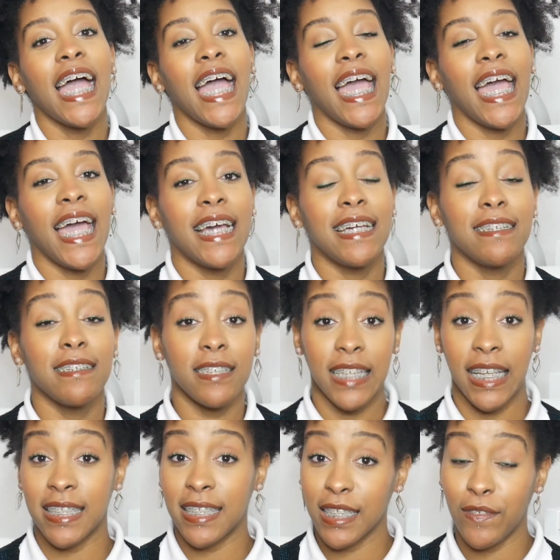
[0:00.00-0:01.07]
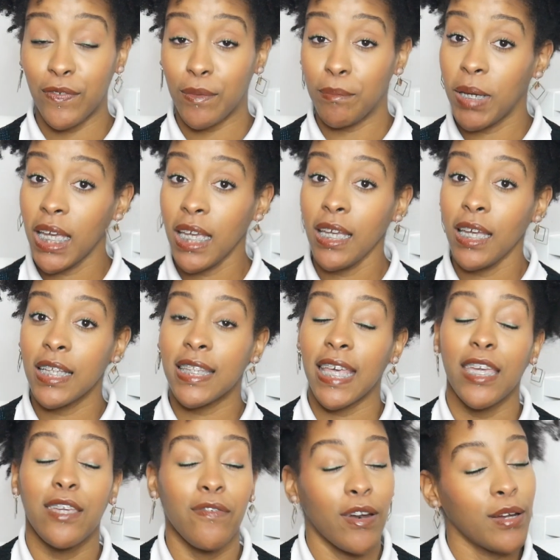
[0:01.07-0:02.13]
And that's it for me.
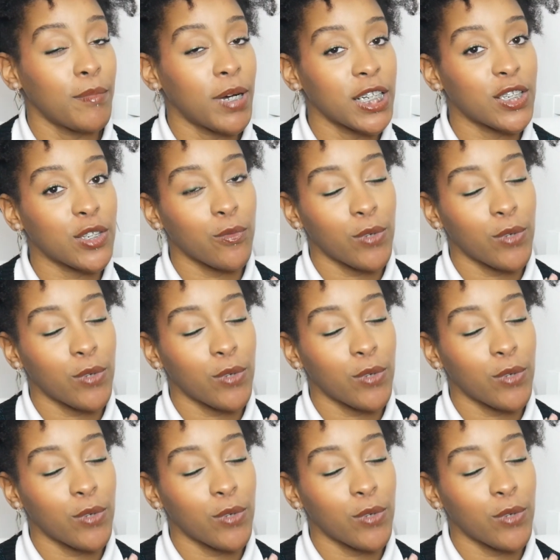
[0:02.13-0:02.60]
Thank you very much